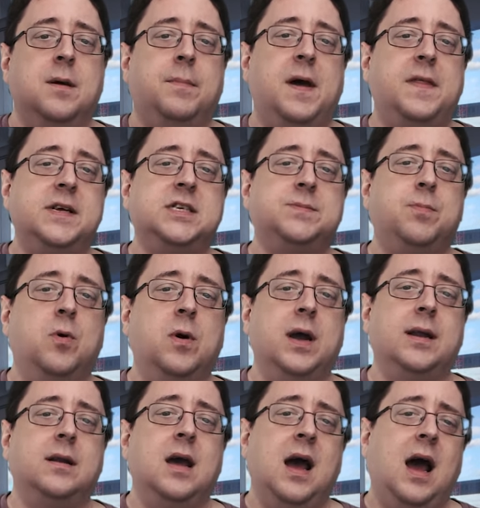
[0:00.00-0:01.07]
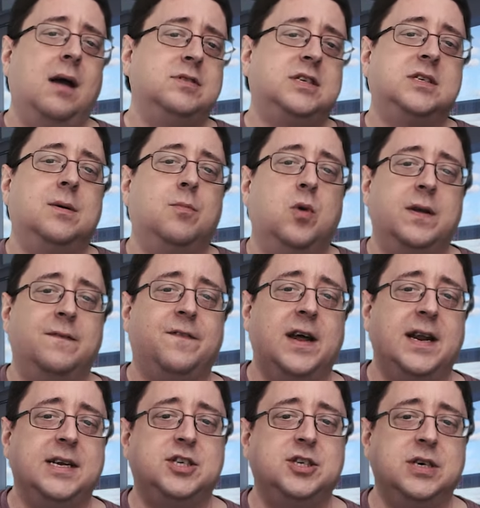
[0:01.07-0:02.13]
By this point, I was somewhat
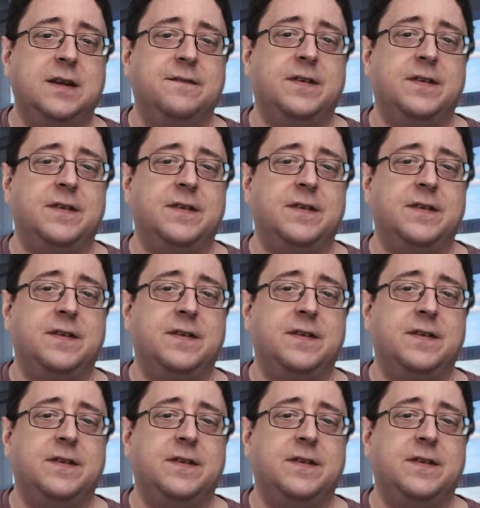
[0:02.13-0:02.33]
financially